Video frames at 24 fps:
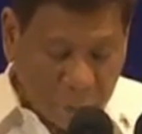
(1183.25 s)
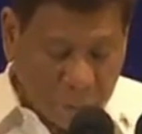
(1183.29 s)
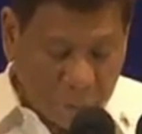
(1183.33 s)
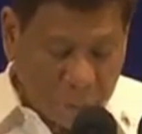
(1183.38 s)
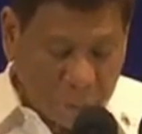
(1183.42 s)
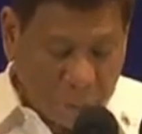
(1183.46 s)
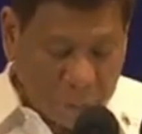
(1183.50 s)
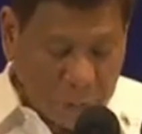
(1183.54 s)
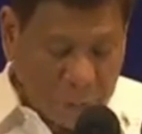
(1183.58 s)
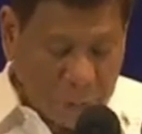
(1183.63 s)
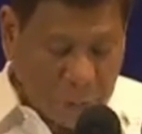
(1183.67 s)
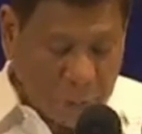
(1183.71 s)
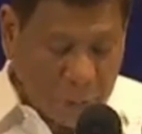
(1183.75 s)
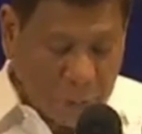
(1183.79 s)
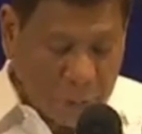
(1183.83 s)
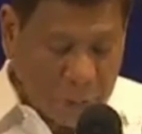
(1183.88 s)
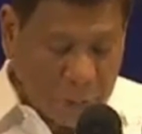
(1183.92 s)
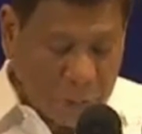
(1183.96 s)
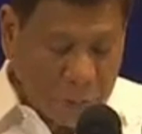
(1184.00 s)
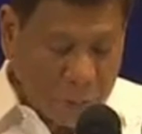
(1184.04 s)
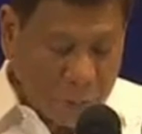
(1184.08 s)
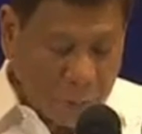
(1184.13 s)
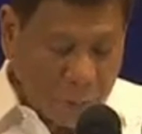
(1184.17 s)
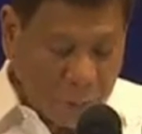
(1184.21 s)
for their
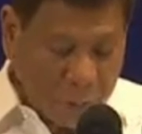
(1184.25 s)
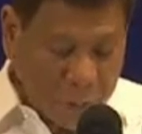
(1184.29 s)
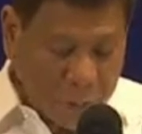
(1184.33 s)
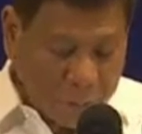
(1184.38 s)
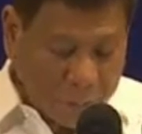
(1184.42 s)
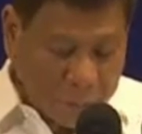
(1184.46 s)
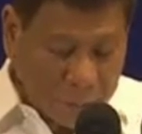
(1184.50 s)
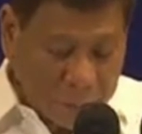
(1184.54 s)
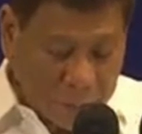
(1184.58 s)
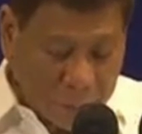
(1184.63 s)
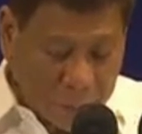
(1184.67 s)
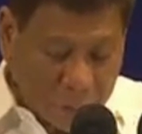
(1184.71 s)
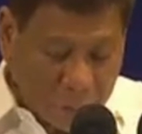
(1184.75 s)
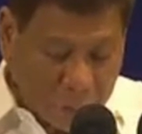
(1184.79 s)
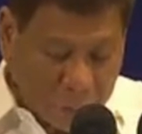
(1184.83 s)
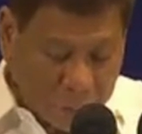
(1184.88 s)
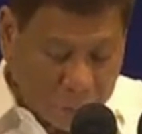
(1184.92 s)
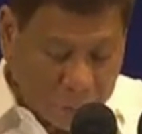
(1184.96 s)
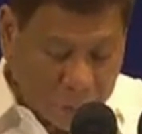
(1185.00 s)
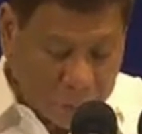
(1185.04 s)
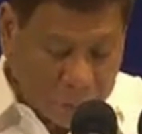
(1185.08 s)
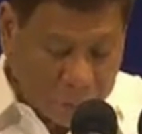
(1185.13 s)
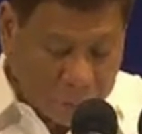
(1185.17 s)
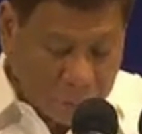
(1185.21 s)
unwavering
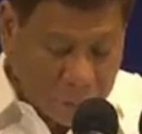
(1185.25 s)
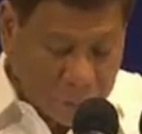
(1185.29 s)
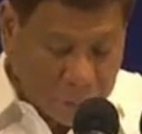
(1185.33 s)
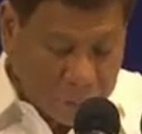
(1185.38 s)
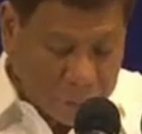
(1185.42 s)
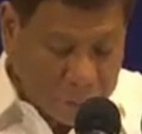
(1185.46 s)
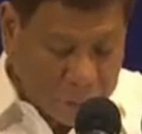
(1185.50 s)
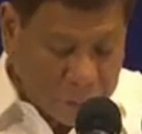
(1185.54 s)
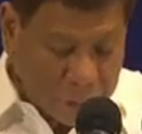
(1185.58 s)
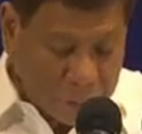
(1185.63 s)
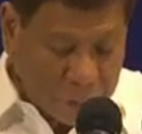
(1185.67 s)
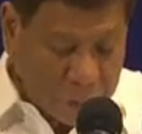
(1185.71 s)
commitment